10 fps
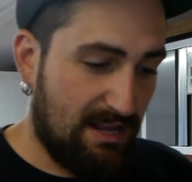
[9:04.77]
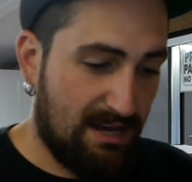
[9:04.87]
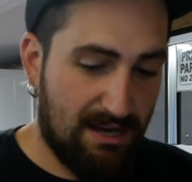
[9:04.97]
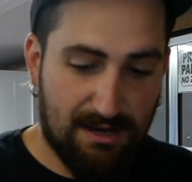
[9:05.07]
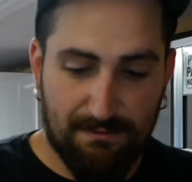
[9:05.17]

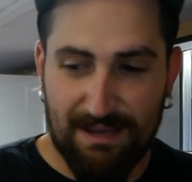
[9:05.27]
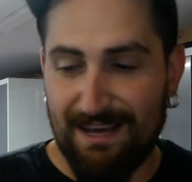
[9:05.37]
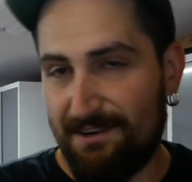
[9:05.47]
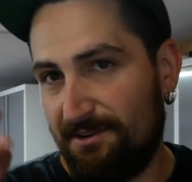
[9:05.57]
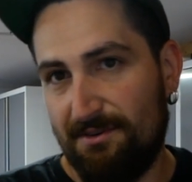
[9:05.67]
And
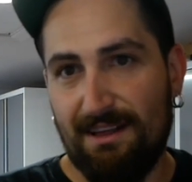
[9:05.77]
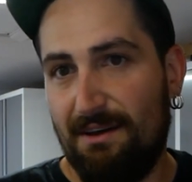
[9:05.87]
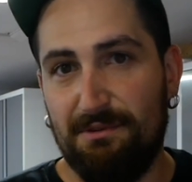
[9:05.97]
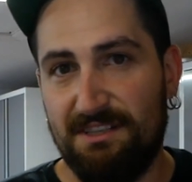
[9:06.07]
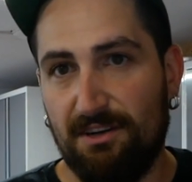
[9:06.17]
I don't know how
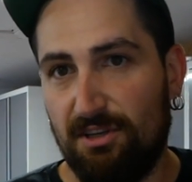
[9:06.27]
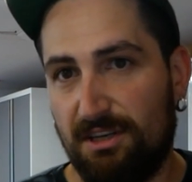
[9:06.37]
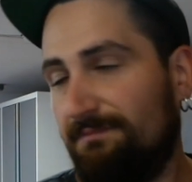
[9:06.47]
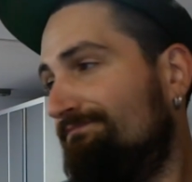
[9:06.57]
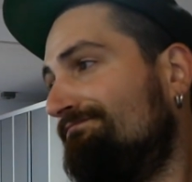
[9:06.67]
that one's gonna
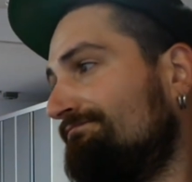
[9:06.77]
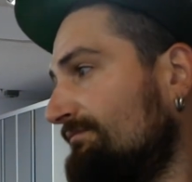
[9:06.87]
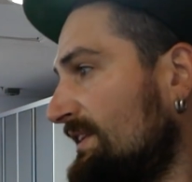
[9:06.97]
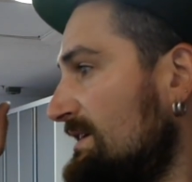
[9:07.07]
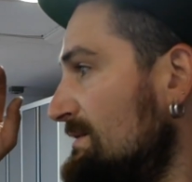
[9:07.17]
look.
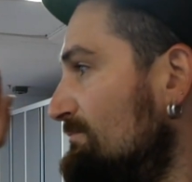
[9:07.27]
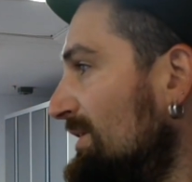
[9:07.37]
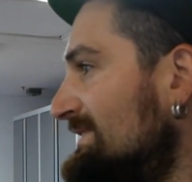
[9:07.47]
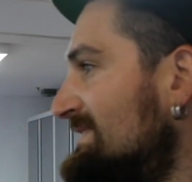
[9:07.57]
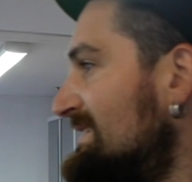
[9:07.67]

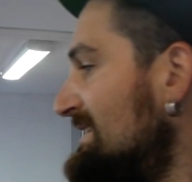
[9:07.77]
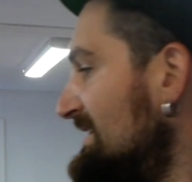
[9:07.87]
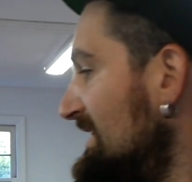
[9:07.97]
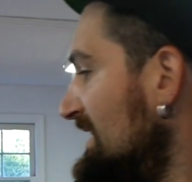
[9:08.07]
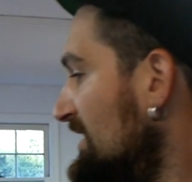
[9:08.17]
But
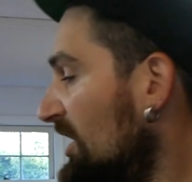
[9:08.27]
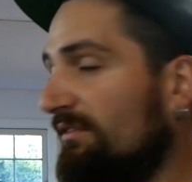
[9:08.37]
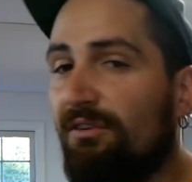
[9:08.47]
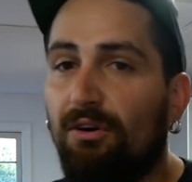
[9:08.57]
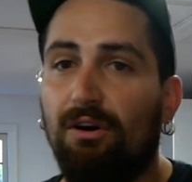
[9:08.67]

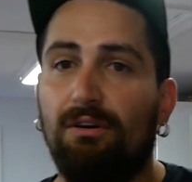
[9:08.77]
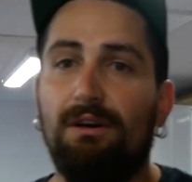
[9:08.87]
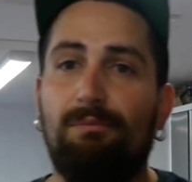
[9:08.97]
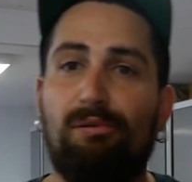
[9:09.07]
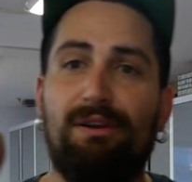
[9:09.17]

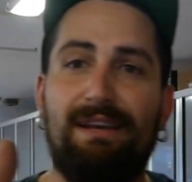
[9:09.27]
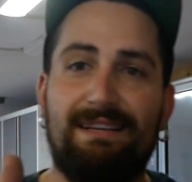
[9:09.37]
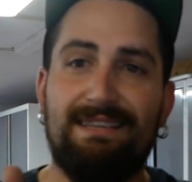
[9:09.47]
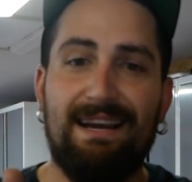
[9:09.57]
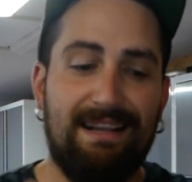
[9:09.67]
overall, pretty
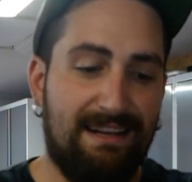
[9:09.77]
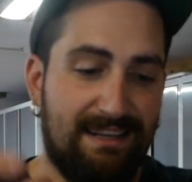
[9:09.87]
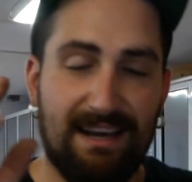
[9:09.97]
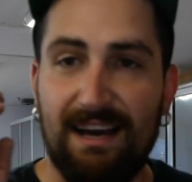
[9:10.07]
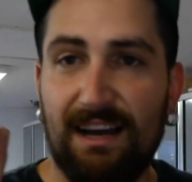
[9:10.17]
excited.
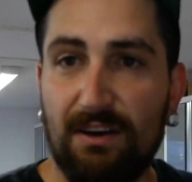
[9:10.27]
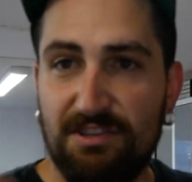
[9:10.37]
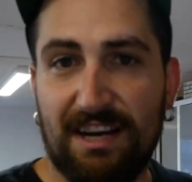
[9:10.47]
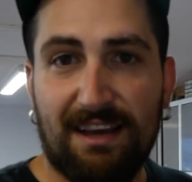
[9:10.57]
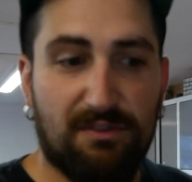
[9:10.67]
Go
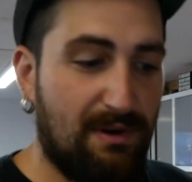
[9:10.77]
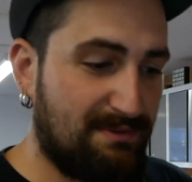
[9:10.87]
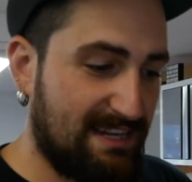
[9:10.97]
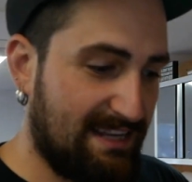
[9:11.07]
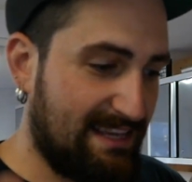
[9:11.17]
check out the
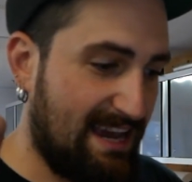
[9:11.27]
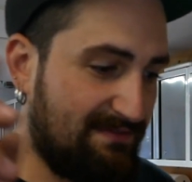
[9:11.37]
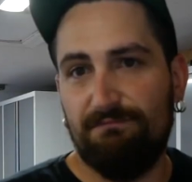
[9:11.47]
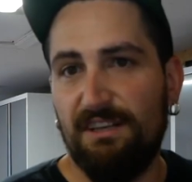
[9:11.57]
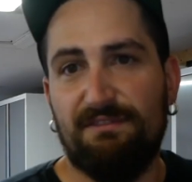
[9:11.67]
website. They
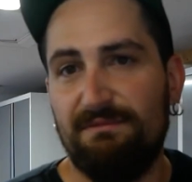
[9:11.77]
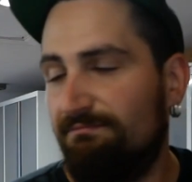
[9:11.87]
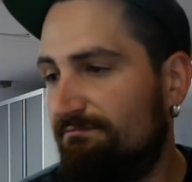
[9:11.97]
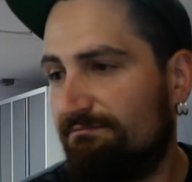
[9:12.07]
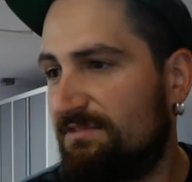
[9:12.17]
have different
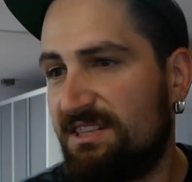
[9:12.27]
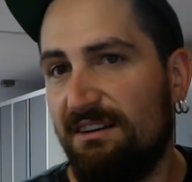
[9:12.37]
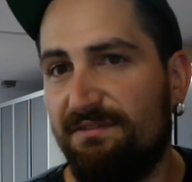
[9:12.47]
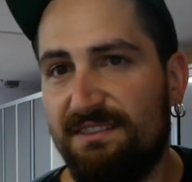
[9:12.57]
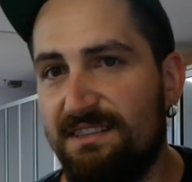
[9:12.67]

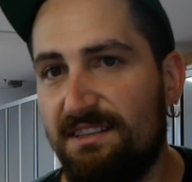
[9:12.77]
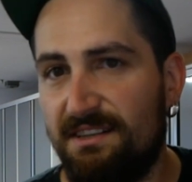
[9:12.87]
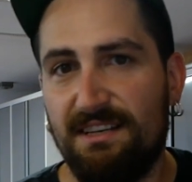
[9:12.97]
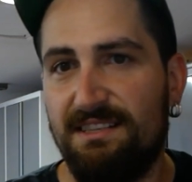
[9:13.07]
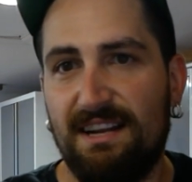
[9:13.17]
stuff.
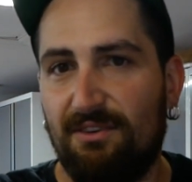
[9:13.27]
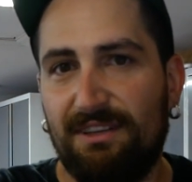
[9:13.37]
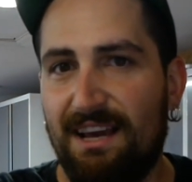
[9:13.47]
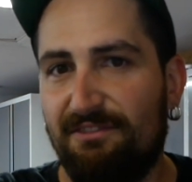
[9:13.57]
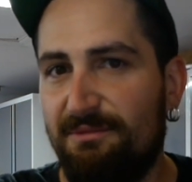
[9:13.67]
It doesn't
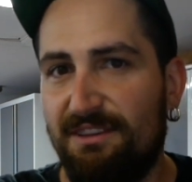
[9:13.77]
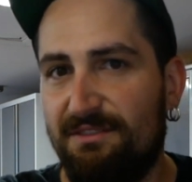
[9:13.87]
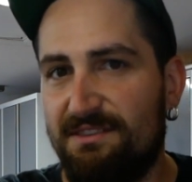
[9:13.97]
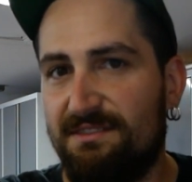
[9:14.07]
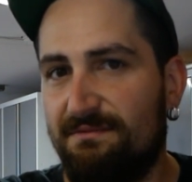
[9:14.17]
only have to be
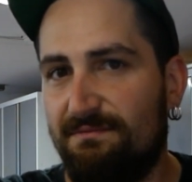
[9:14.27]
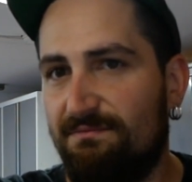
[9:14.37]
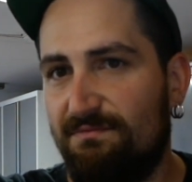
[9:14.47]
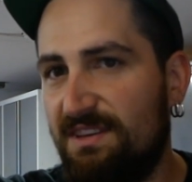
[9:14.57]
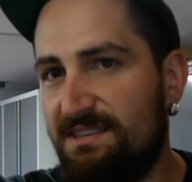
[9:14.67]

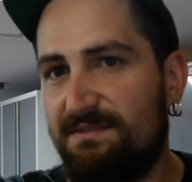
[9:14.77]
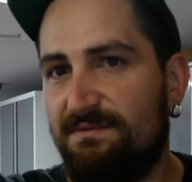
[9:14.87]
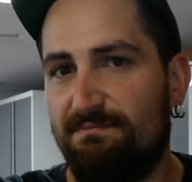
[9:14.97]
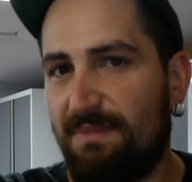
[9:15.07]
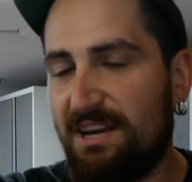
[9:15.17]

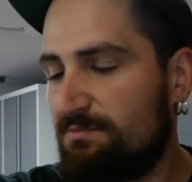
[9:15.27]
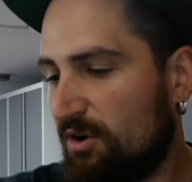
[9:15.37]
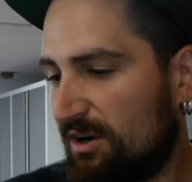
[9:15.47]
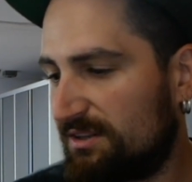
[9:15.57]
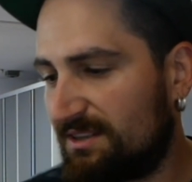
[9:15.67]
this bash
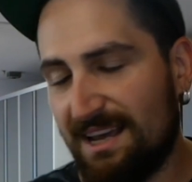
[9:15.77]
bar.